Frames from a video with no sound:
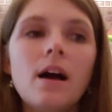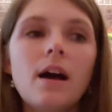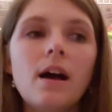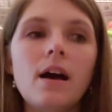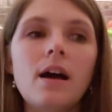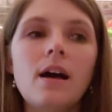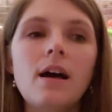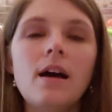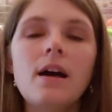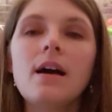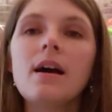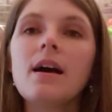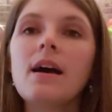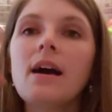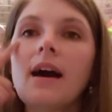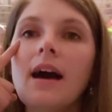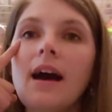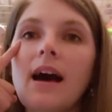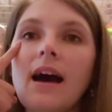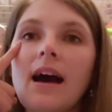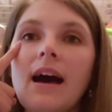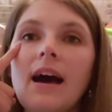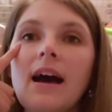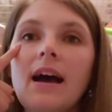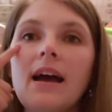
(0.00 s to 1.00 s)
I,
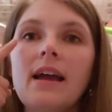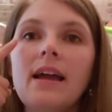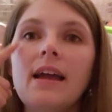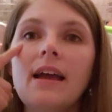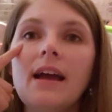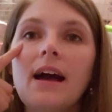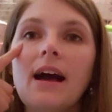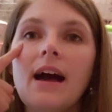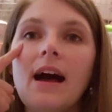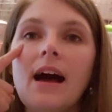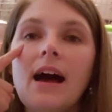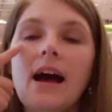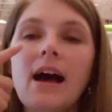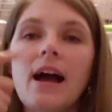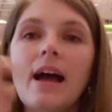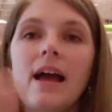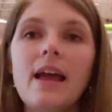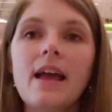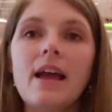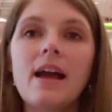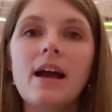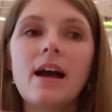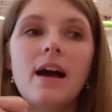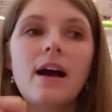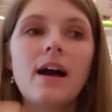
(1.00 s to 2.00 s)

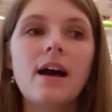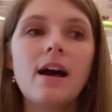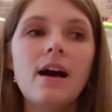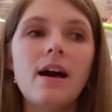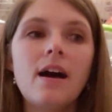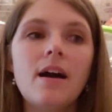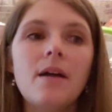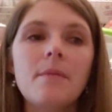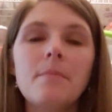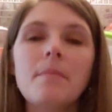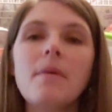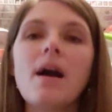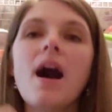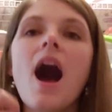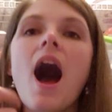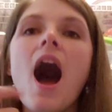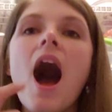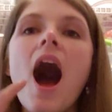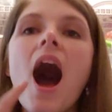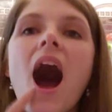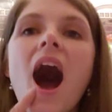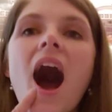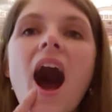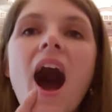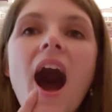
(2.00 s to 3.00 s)

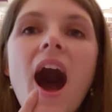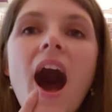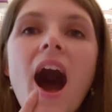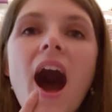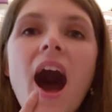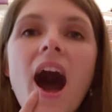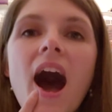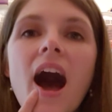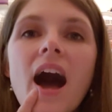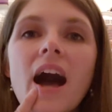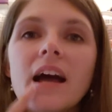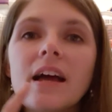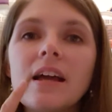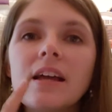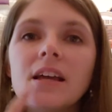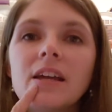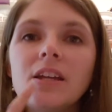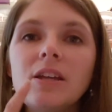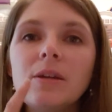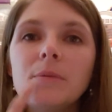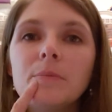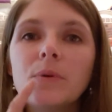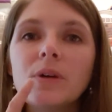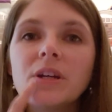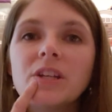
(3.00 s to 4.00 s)
ah.
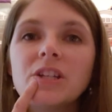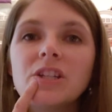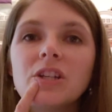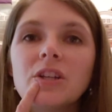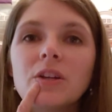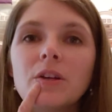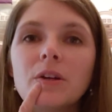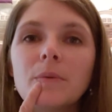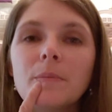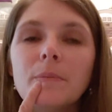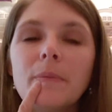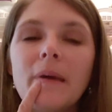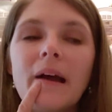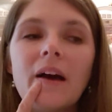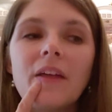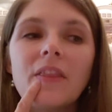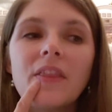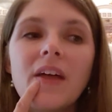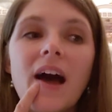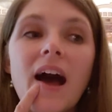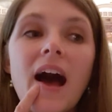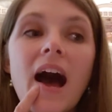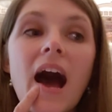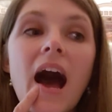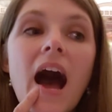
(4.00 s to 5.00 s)
You point to your mouth.
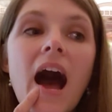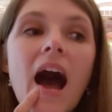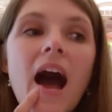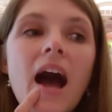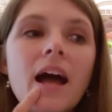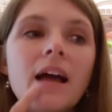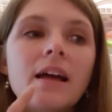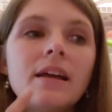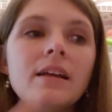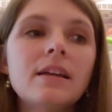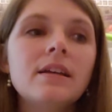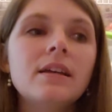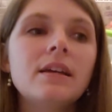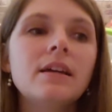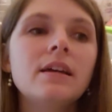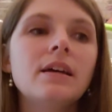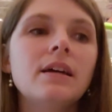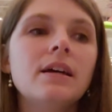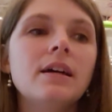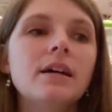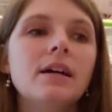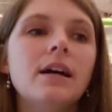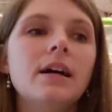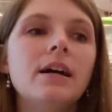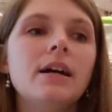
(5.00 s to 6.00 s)
Ah.
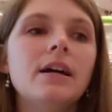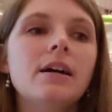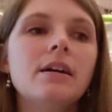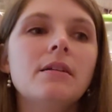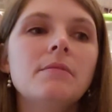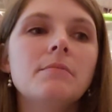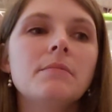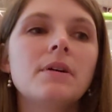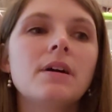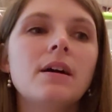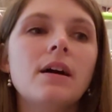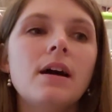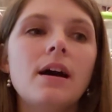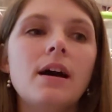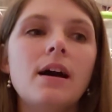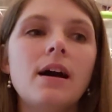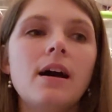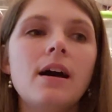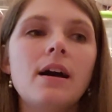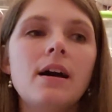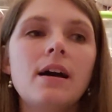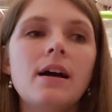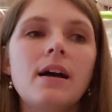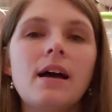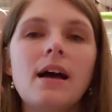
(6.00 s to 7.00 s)
I,
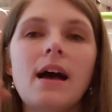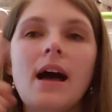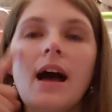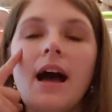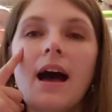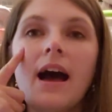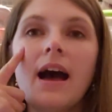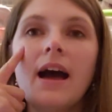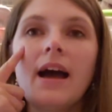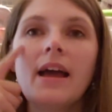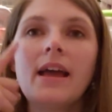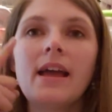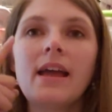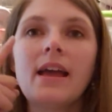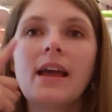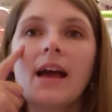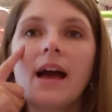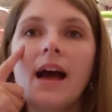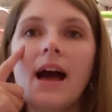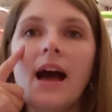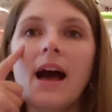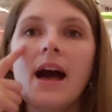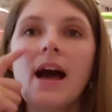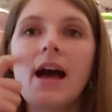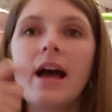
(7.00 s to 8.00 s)
ah. I,
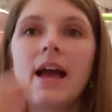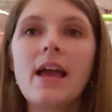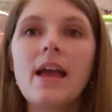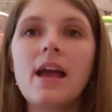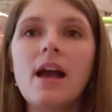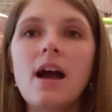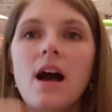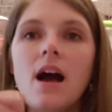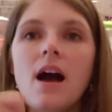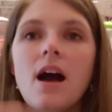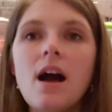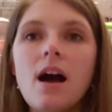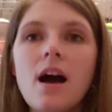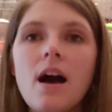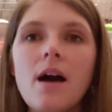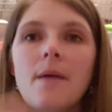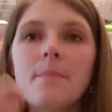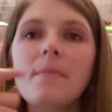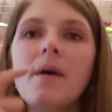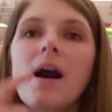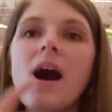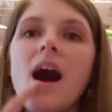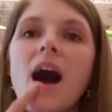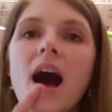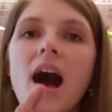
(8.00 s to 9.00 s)

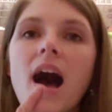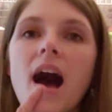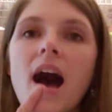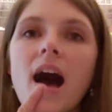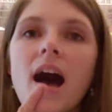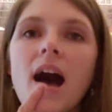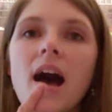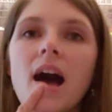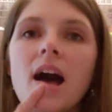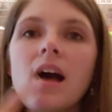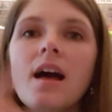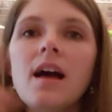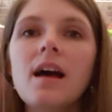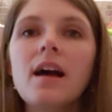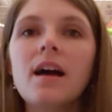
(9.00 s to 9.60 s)
ah.